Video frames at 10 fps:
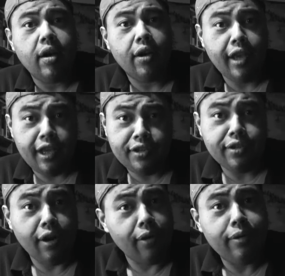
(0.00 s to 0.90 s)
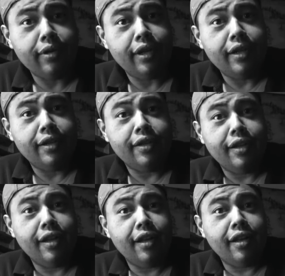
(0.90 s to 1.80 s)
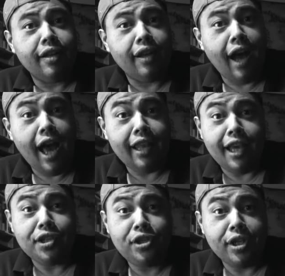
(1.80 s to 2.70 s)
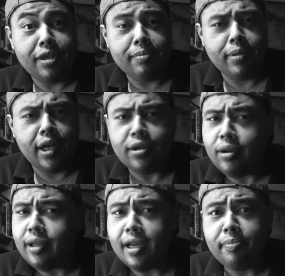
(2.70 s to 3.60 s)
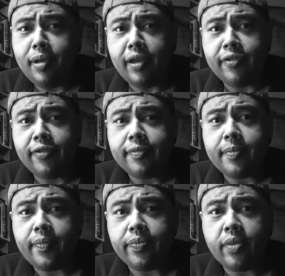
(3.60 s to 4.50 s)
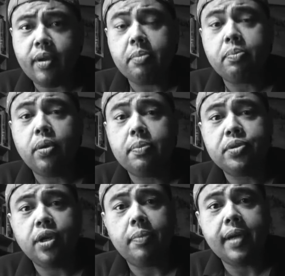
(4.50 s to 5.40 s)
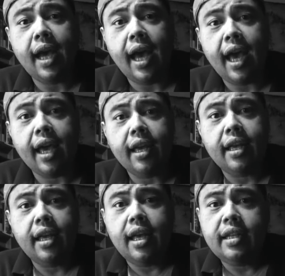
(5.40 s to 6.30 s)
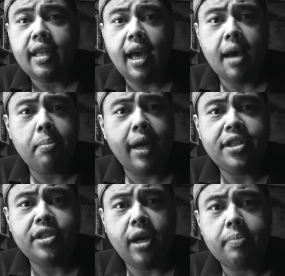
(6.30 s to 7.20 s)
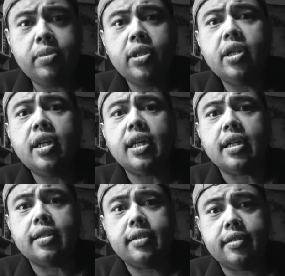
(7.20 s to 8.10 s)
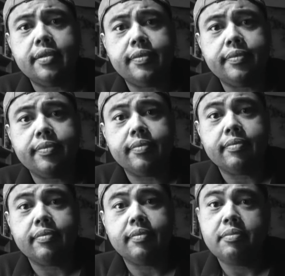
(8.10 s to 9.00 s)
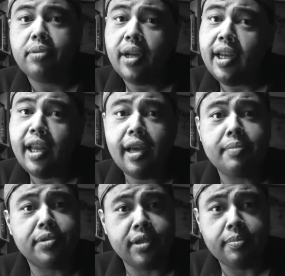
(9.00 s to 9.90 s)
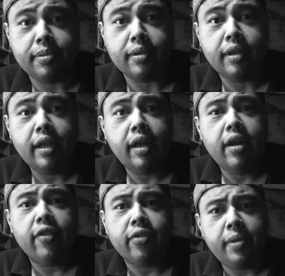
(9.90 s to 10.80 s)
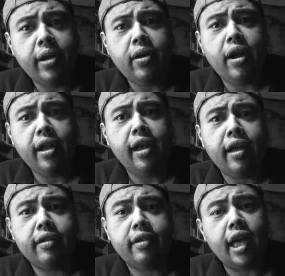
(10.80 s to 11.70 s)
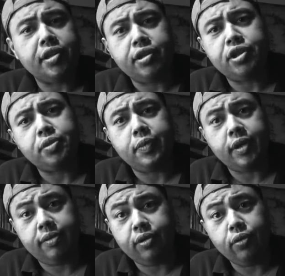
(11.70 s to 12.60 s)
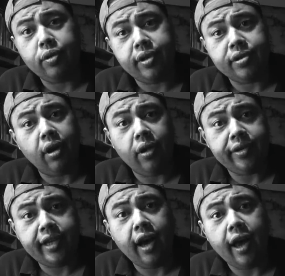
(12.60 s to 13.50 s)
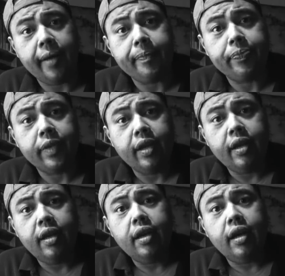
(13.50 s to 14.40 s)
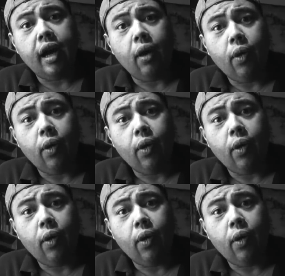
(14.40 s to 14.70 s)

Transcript: Okay, so I like chicken, but I don't like beef. Pum chop gai, da my chop nuh. Pretty damn simple. From here on in, well, actually you should be doing this all the time. I